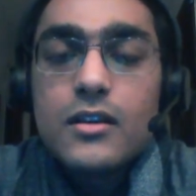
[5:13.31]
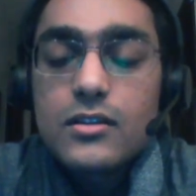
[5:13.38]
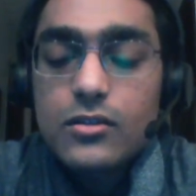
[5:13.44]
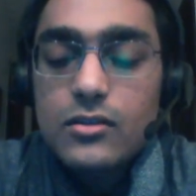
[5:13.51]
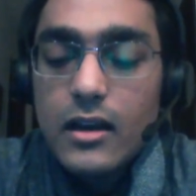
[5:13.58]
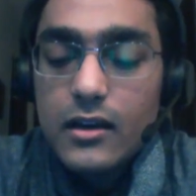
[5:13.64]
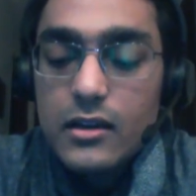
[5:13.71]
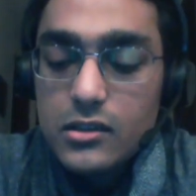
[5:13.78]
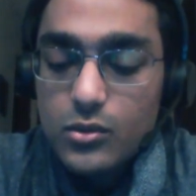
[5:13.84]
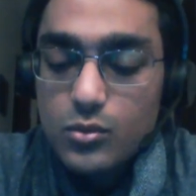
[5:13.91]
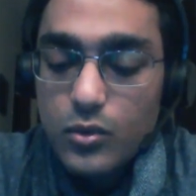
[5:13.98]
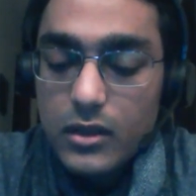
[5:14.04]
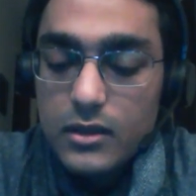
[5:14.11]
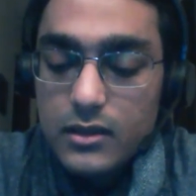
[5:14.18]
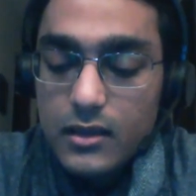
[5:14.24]
So that is
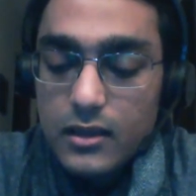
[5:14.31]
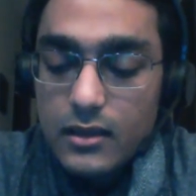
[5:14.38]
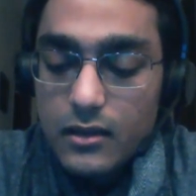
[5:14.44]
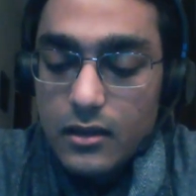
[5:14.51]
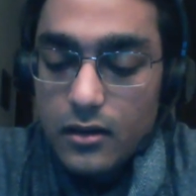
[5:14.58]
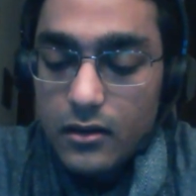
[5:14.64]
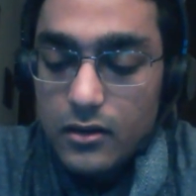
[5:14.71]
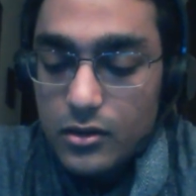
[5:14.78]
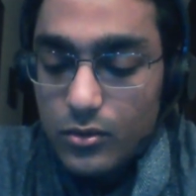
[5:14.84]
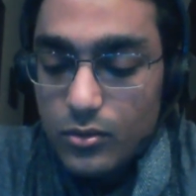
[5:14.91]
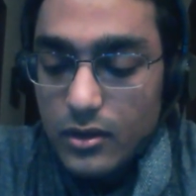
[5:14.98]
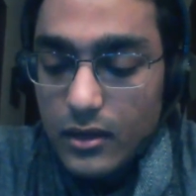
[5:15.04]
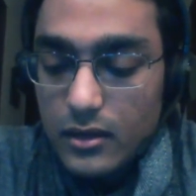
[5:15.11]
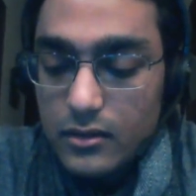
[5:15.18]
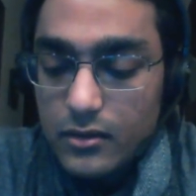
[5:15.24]
one thing you
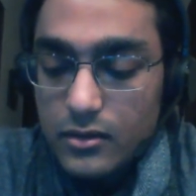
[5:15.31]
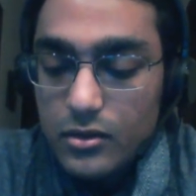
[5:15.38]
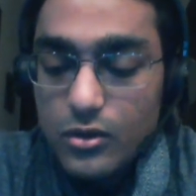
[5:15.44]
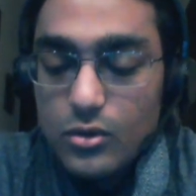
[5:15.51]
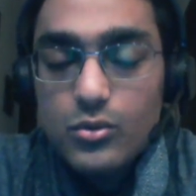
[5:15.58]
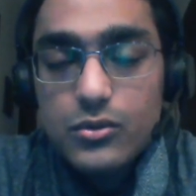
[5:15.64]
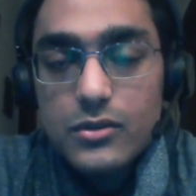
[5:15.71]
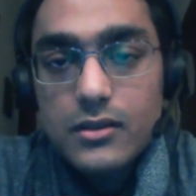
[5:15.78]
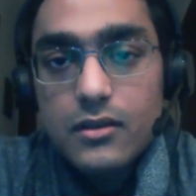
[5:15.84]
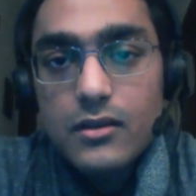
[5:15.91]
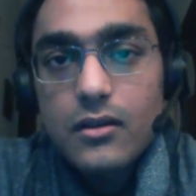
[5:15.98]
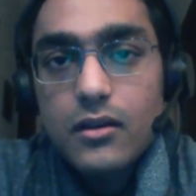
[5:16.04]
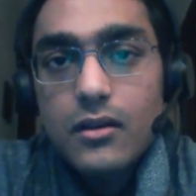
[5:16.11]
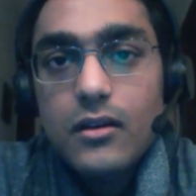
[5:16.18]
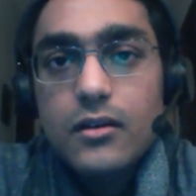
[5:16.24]
can use
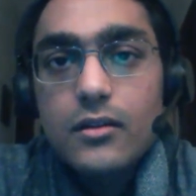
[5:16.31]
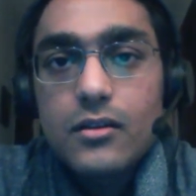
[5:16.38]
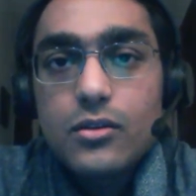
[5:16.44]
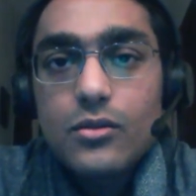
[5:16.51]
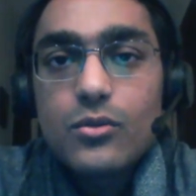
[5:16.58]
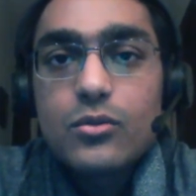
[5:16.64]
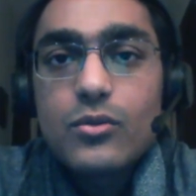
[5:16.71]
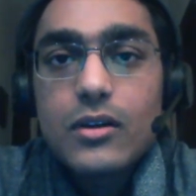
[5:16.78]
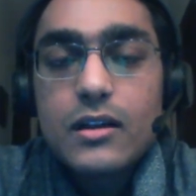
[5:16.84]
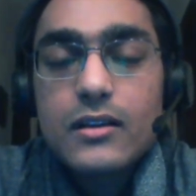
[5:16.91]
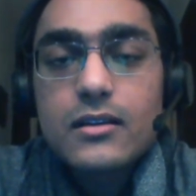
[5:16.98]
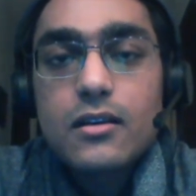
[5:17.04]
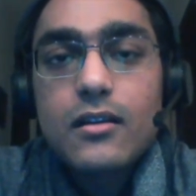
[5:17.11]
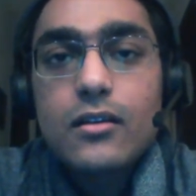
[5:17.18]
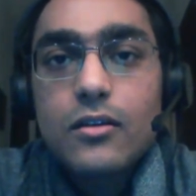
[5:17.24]
to
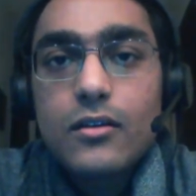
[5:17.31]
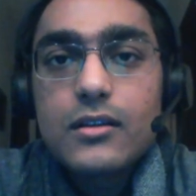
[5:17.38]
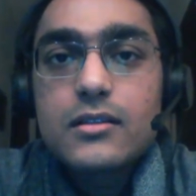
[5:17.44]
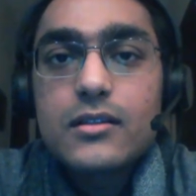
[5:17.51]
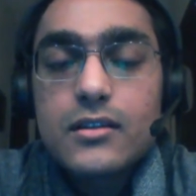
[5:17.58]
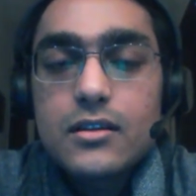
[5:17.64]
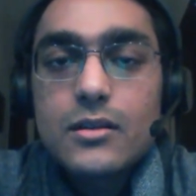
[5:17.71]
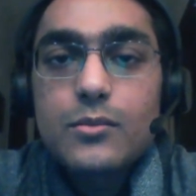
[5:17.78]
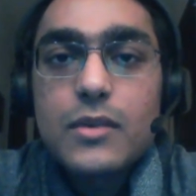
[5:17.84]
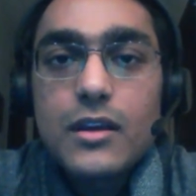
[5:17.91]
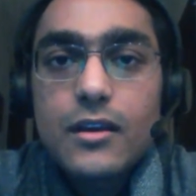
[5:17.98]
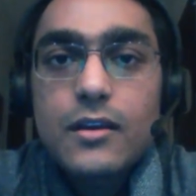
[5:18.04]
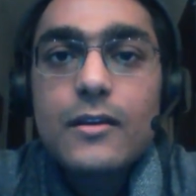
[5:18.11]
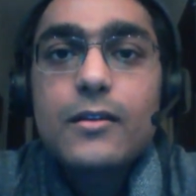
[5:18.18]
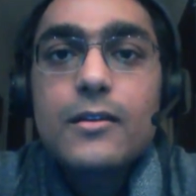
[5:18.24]
consider your decision
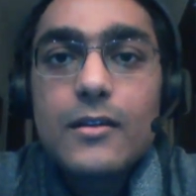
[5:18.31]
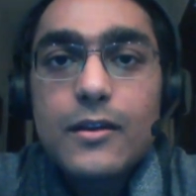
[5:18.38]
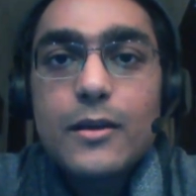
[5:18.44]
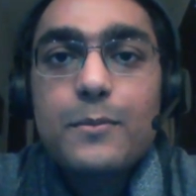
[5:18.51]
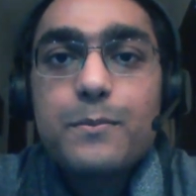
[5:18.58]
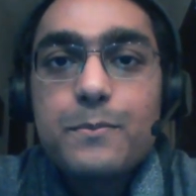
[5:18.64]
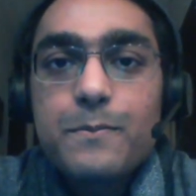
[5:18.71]
making. Yep,